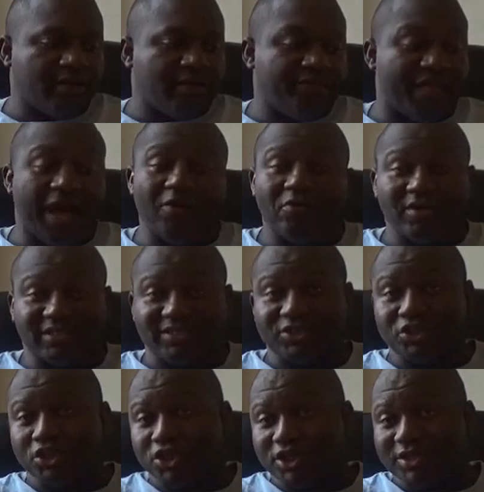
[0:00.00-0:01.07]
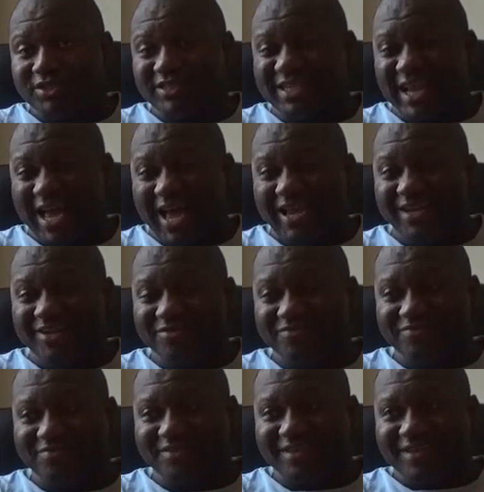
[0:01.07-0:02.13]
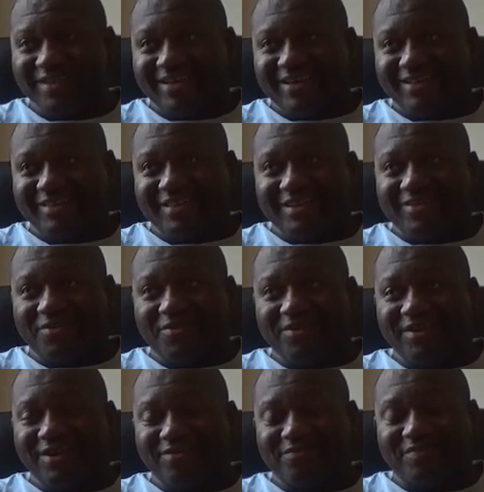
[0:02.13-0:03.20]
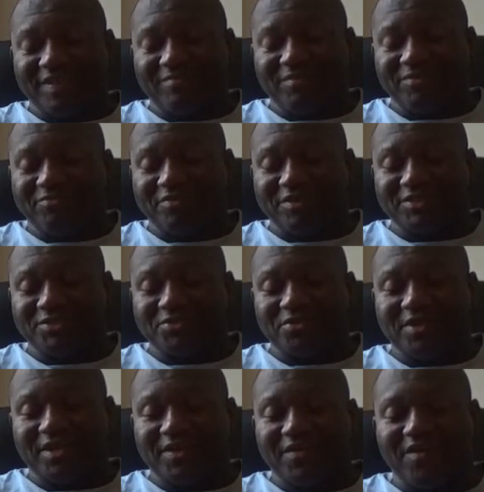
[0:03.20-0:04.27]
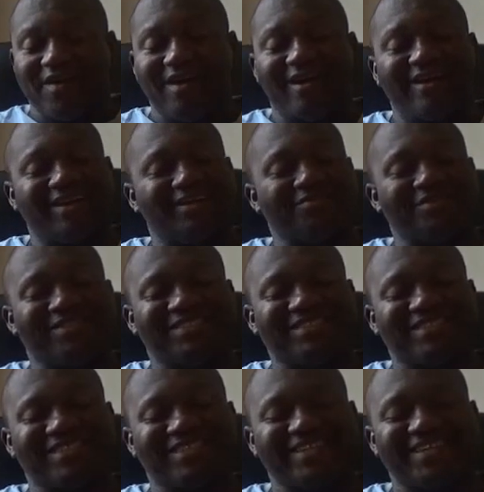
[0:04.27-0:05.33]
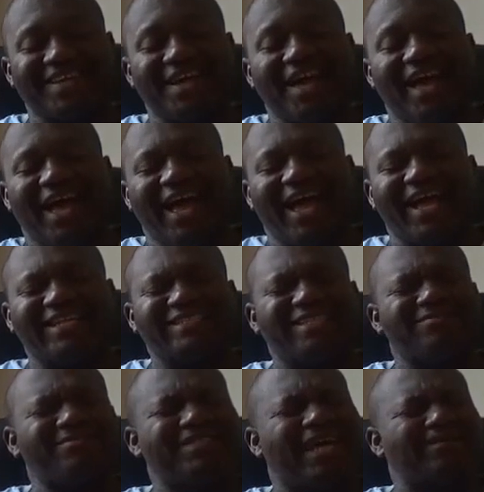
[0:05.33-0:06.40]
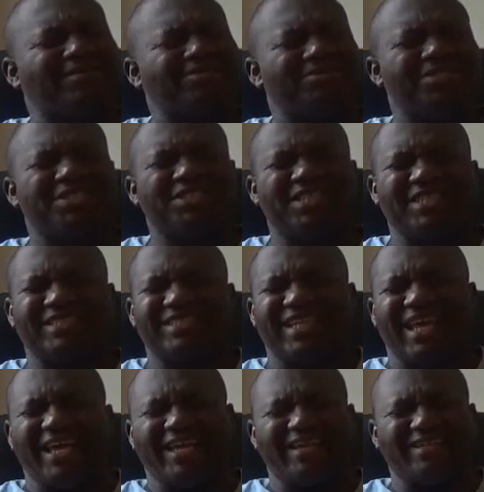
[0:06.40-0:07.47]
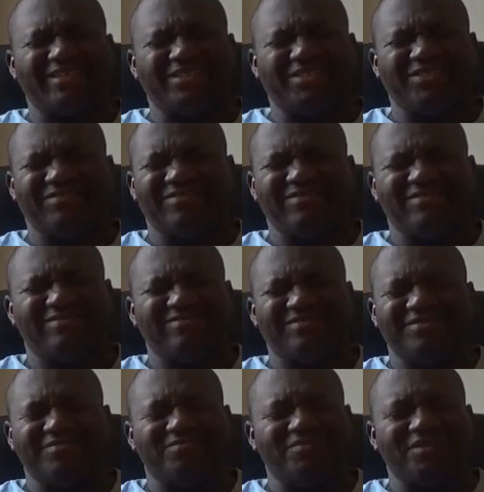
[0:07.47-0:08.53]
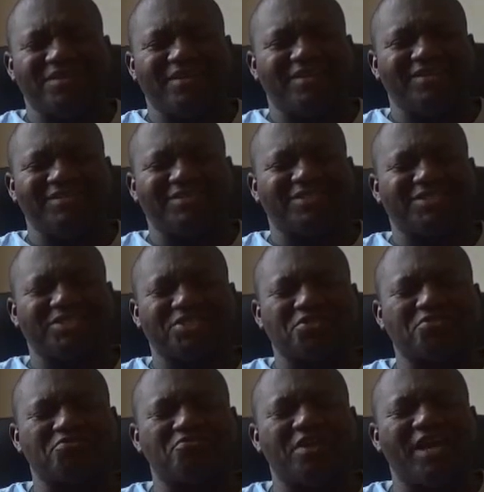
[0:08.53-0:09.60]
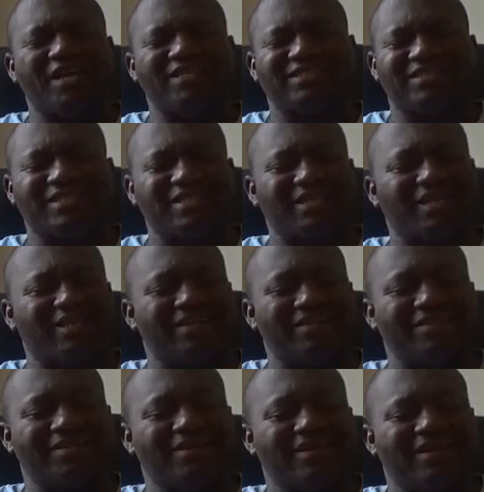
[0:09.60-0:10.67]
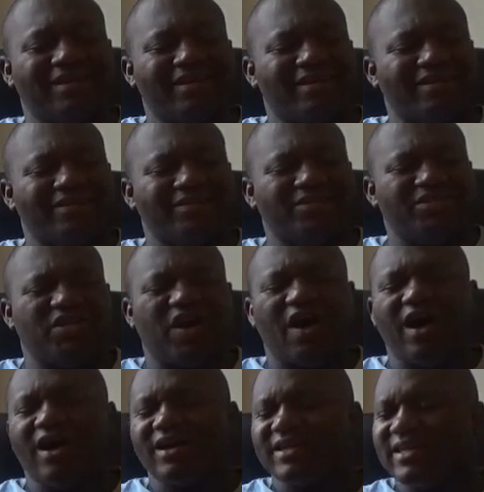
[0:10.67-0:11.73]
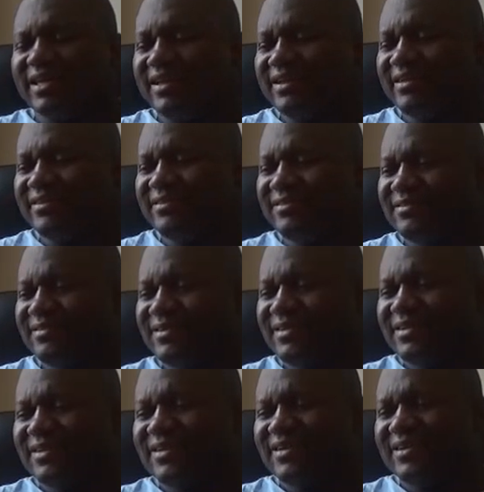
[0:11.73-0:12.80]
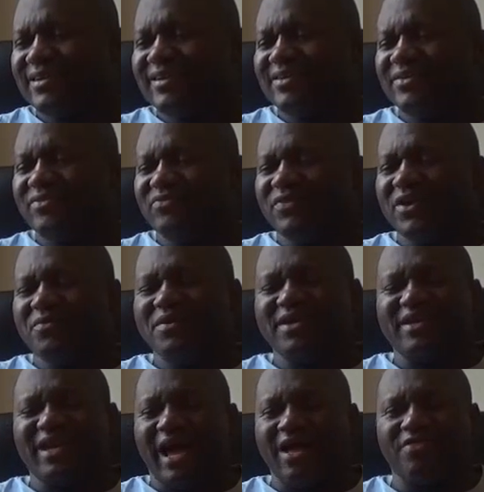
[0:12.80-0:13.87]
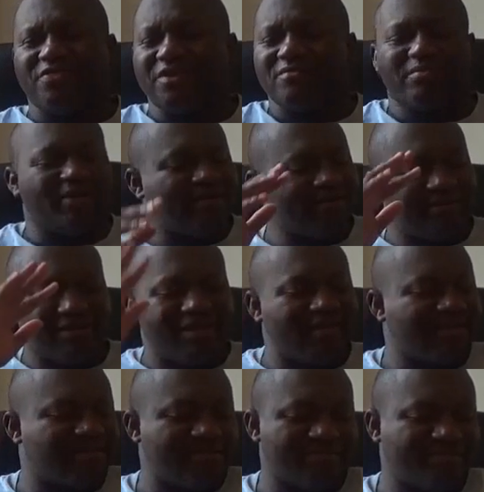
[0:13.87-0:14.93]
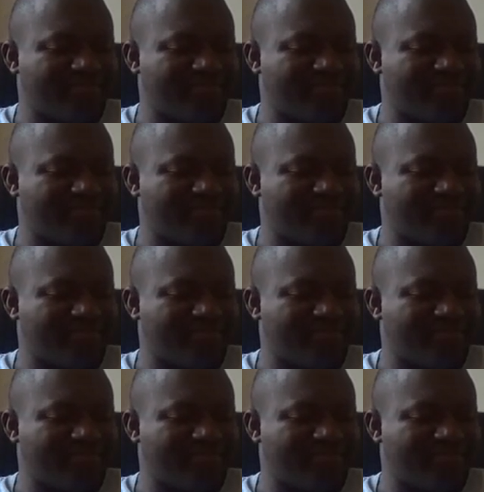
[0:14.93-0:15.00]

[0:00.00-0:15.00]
That was good. Kind of the whole love thing between Joker and Harley was, and sometimes it was just like, just crazy and dark and very gothic, but it